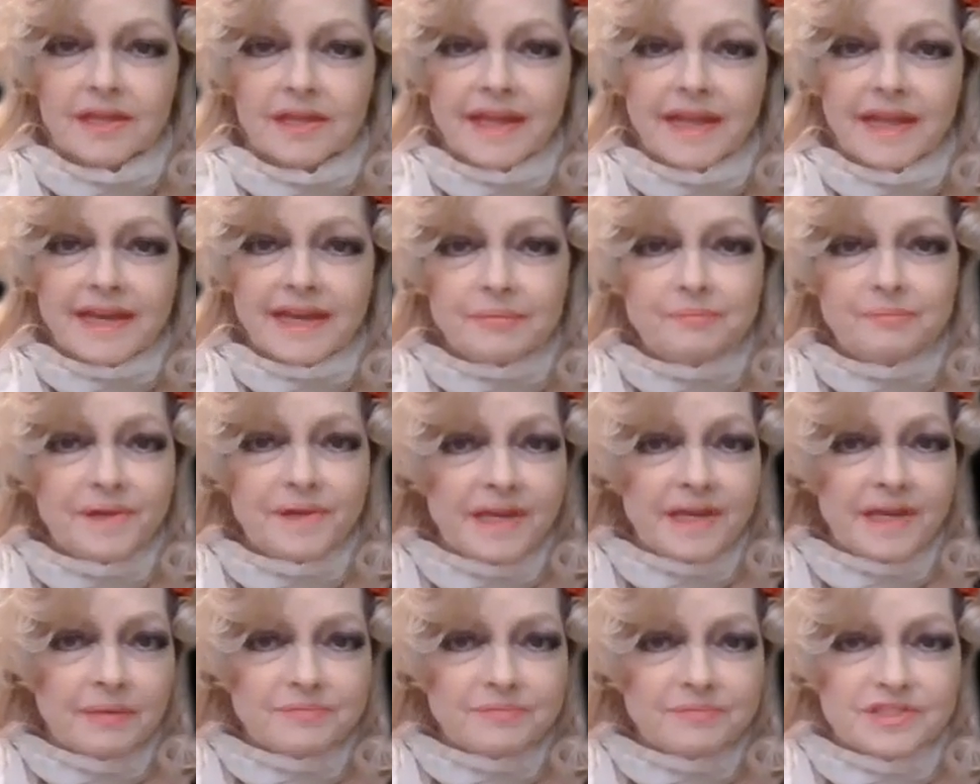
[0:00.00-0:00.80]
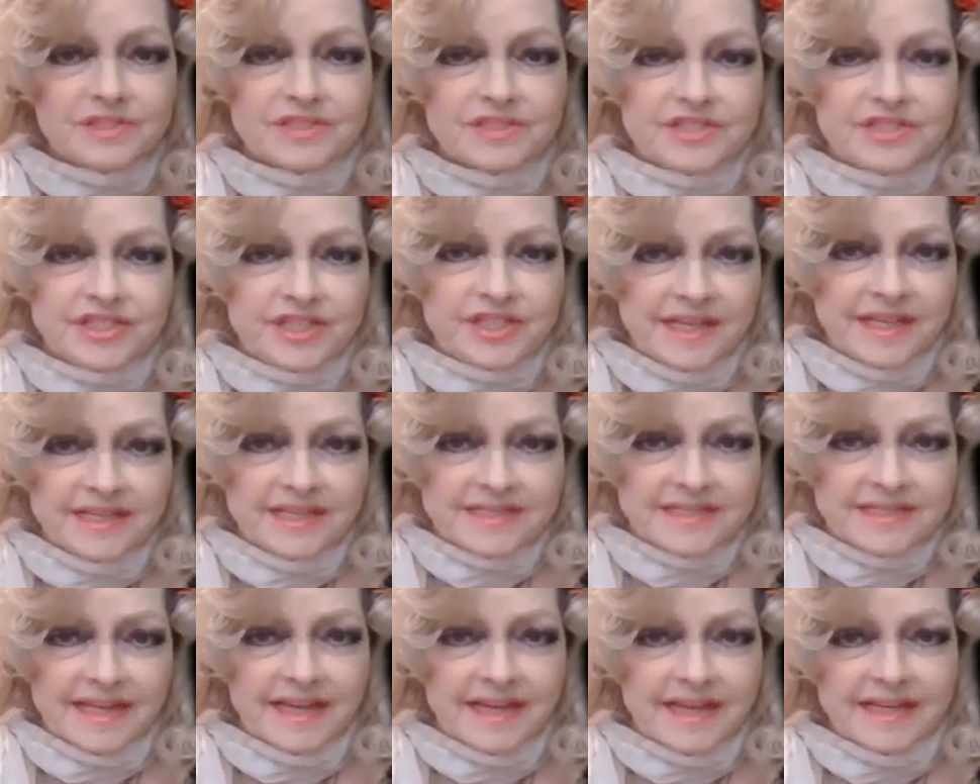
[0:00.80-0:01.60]
Let it be up to
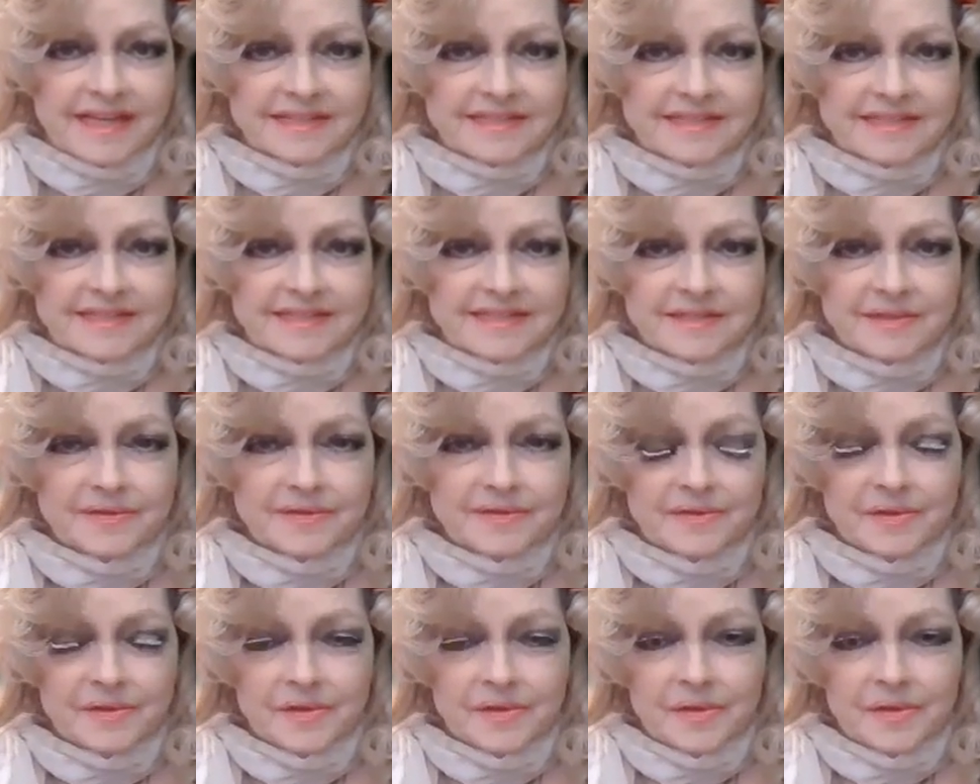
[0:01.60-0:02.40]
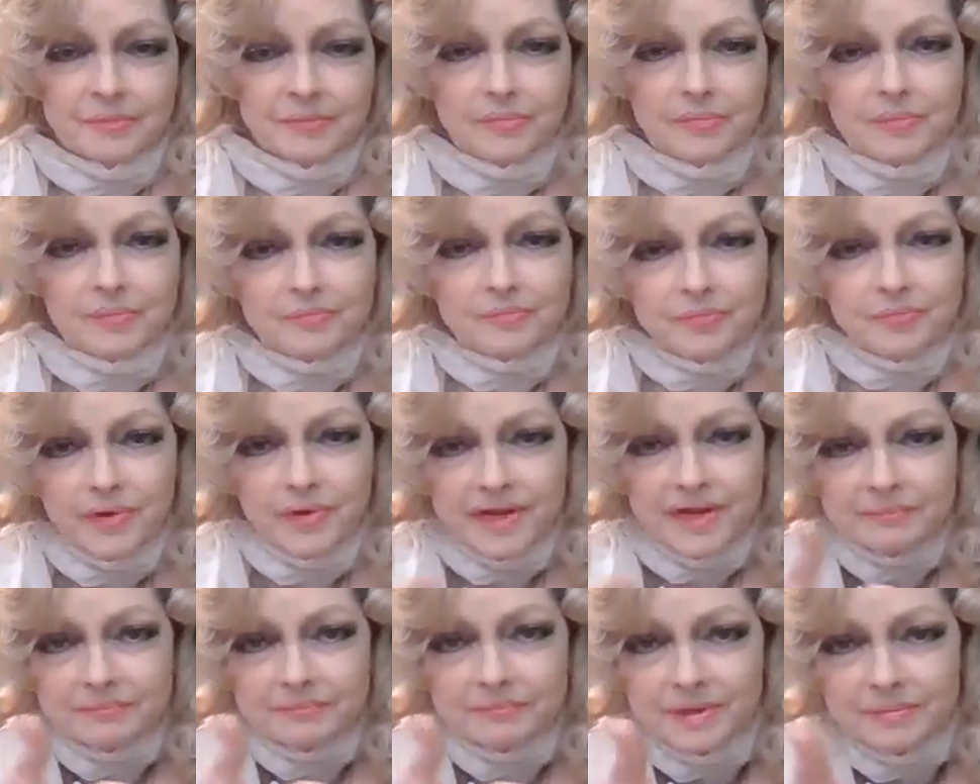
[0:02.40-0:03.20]
Jesus. But
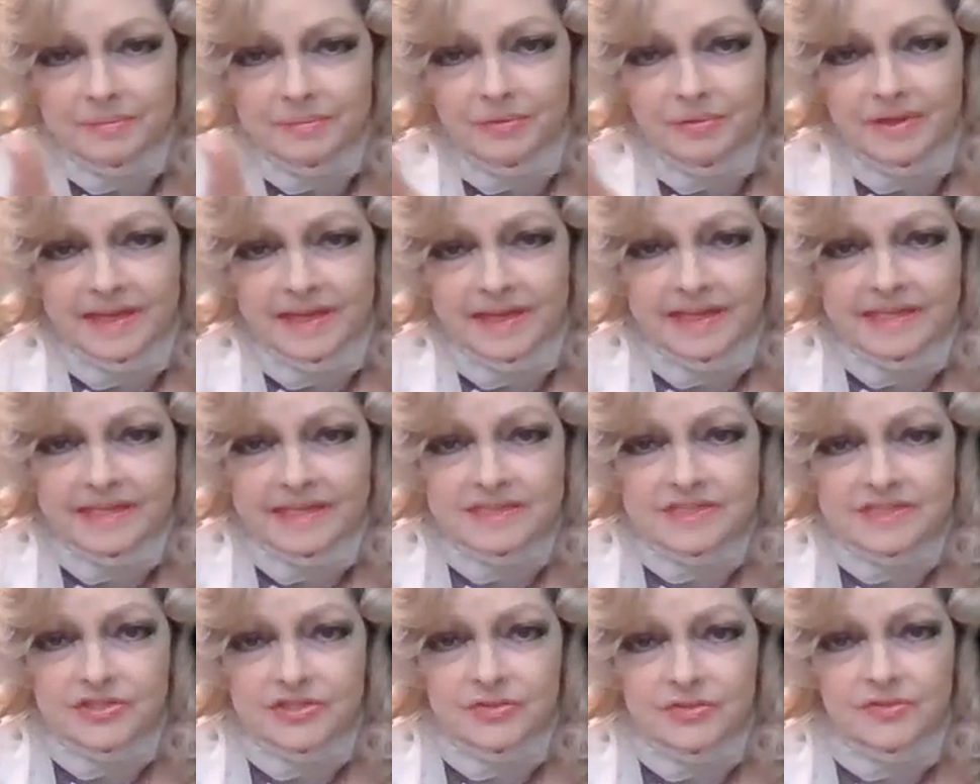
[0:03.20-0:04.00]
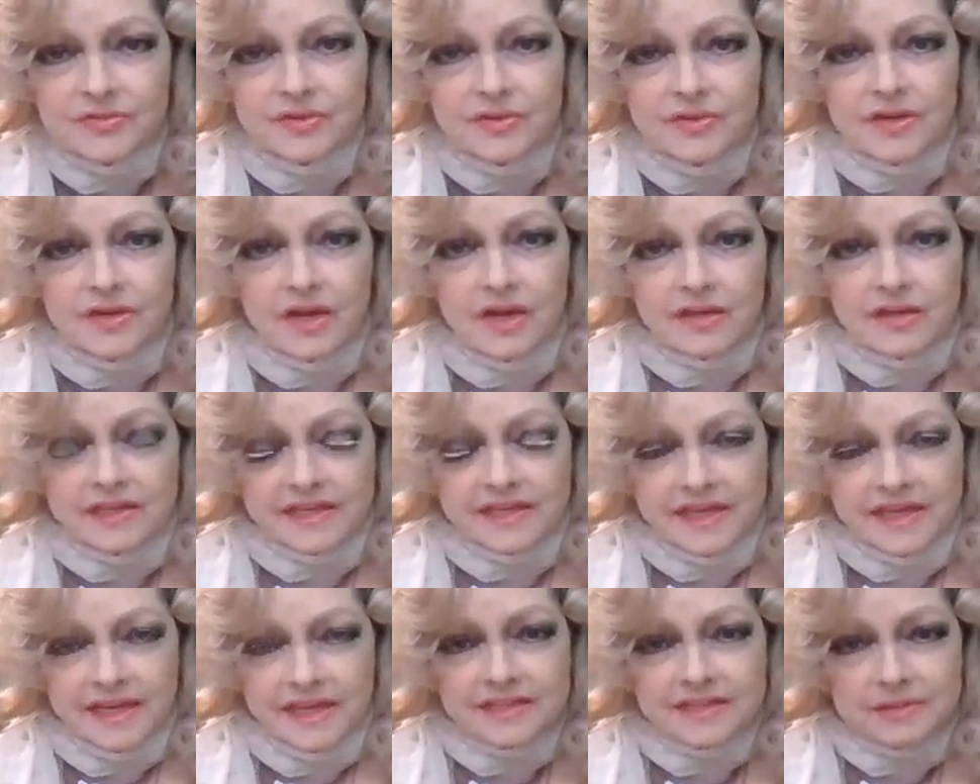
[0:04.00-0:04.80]
bring people into the
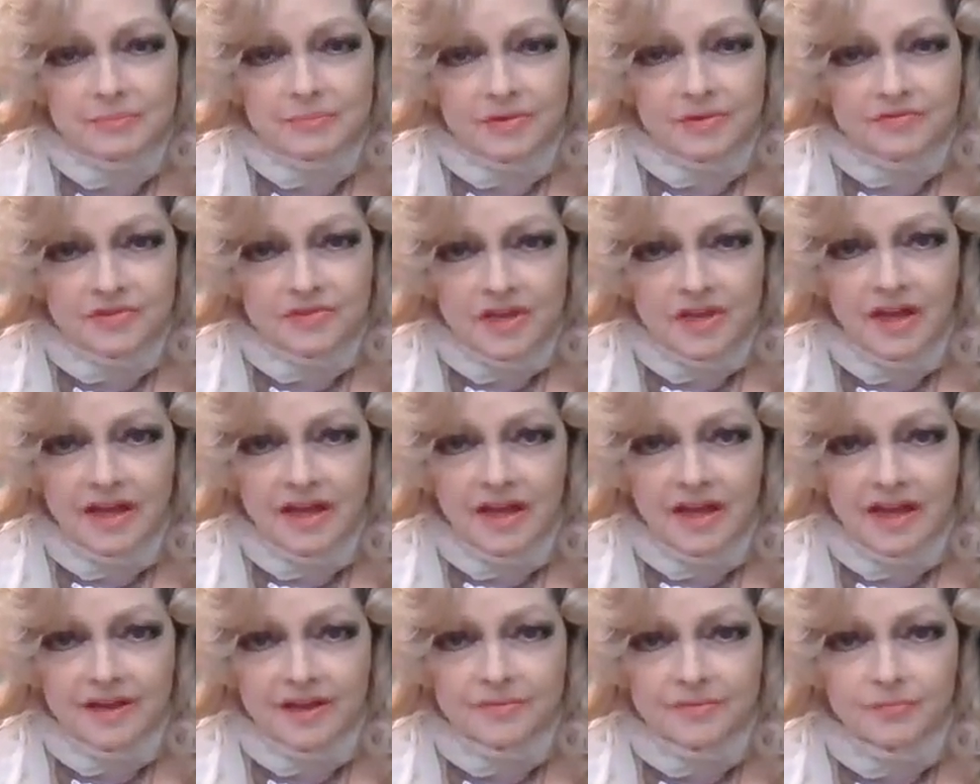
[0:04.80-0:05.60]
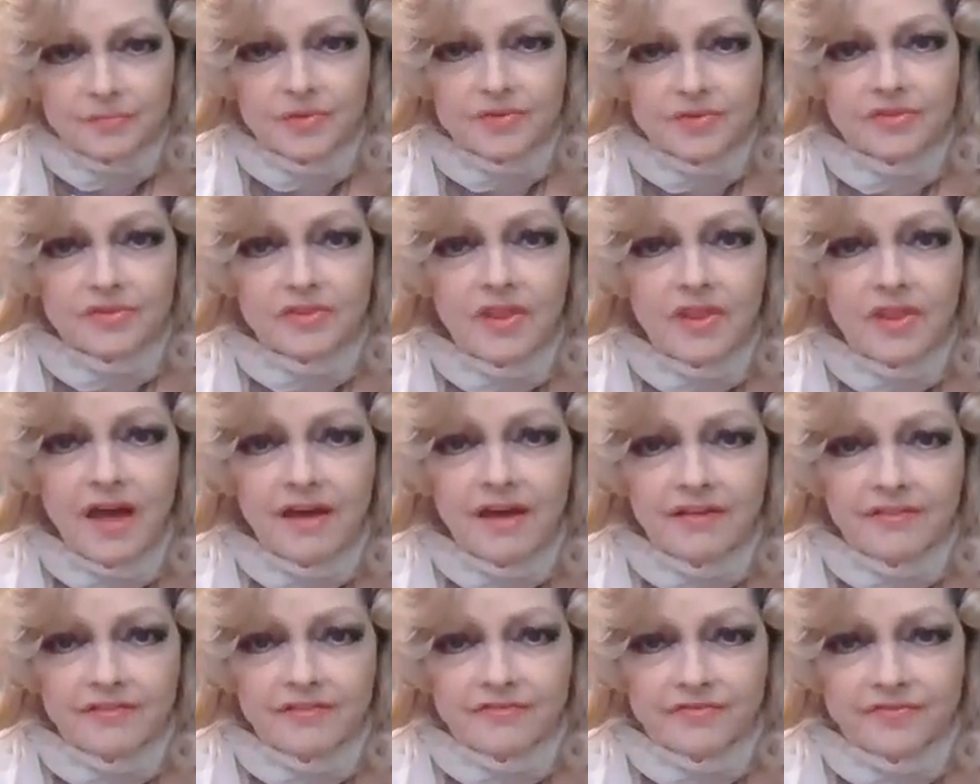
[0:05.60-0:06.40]
kingdom of God with
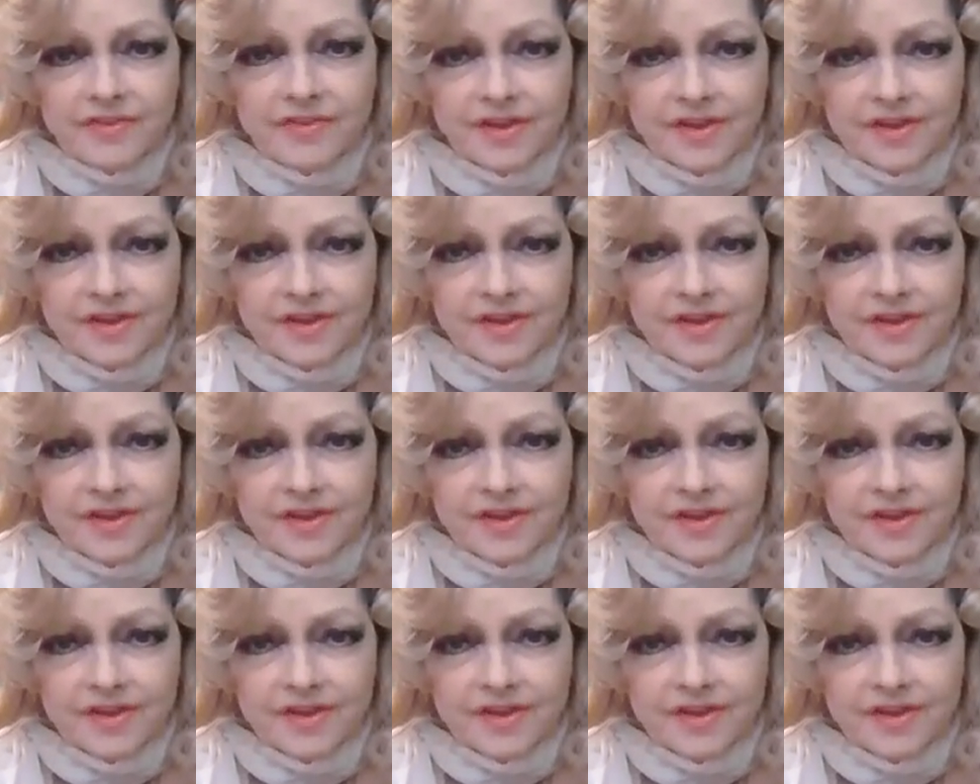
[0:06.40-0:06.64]
love.